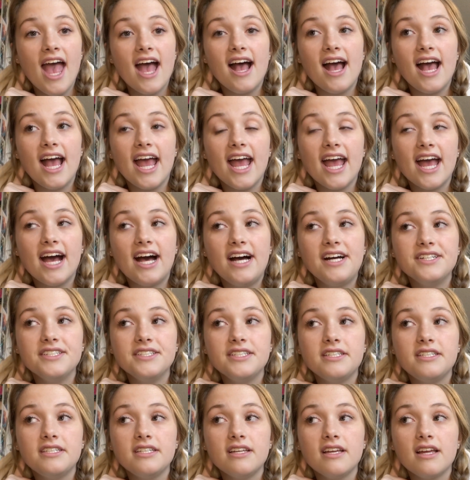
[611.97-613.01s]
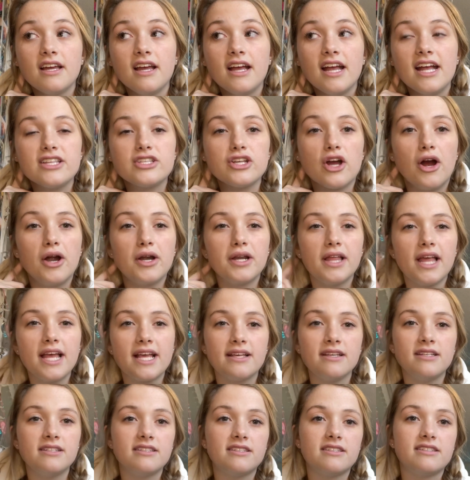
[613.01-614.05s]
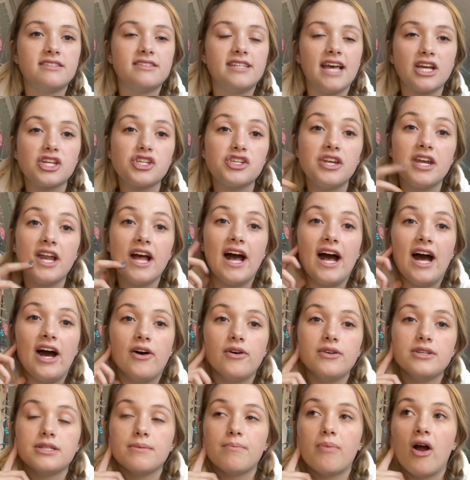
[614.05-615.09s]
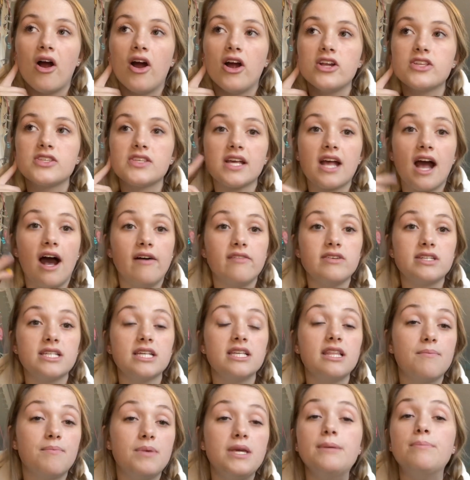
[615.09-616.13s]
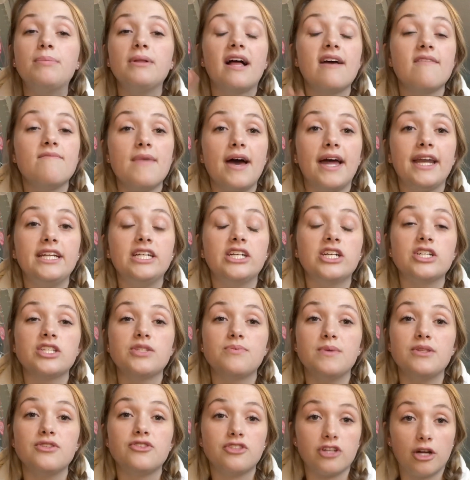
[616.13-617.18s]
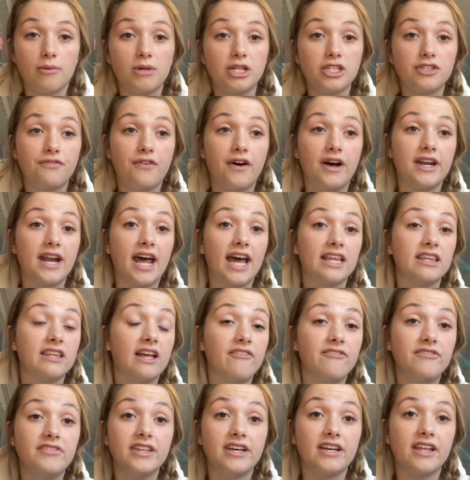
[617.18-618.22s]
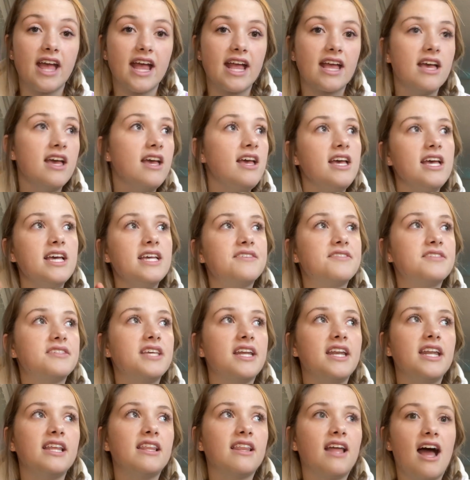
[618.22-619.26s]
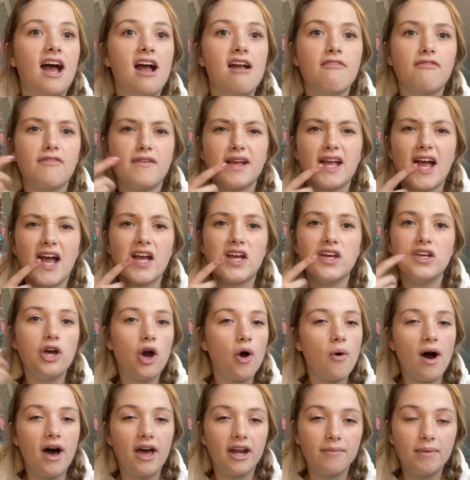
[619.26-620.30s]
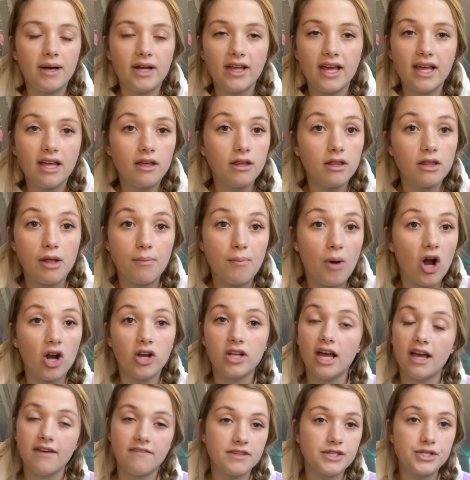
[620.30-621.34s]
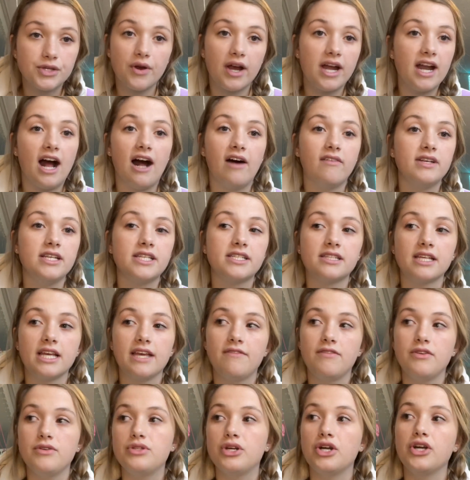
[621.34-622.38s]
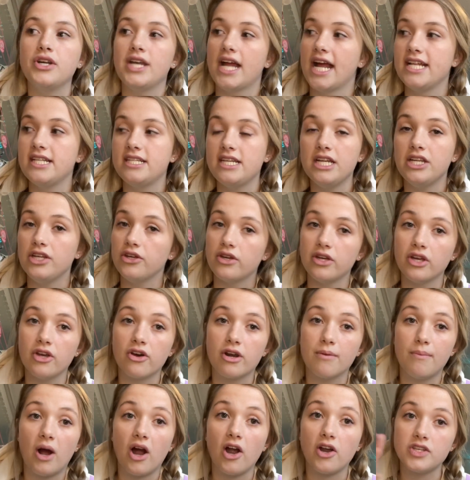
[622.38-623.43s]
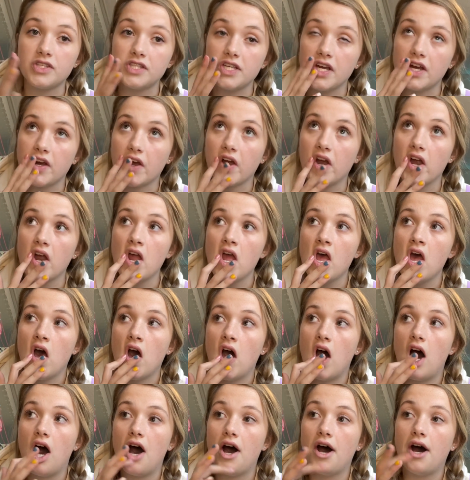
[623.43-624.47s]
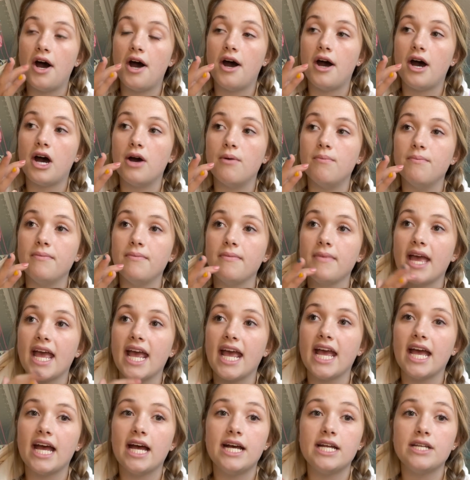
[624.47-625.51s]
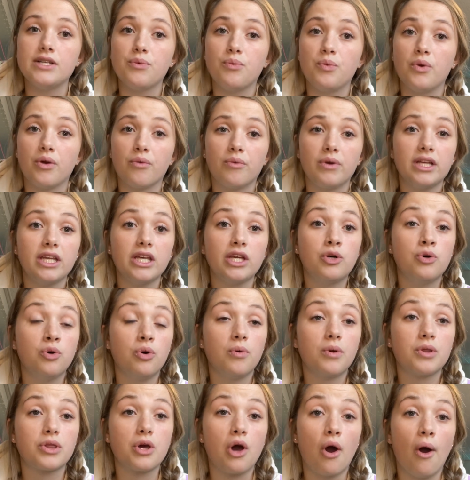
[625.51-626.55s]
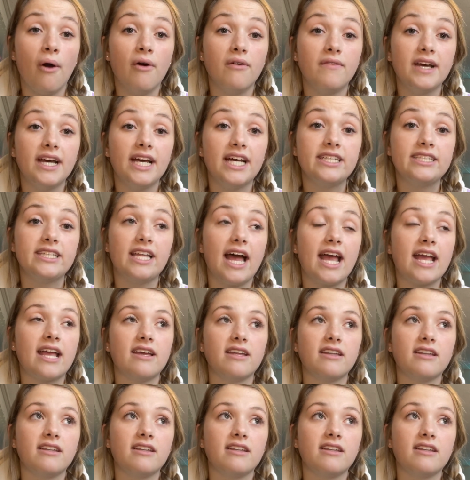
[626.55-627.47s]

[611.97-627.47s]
and it's hard to like section it out into parts. Like obviously the people I've met here has been so much fun. I love the like city life. Like I could go on about like the bar life is great. Obviously if you turn 19 you can go to bars here. And we're really cool with COVID, like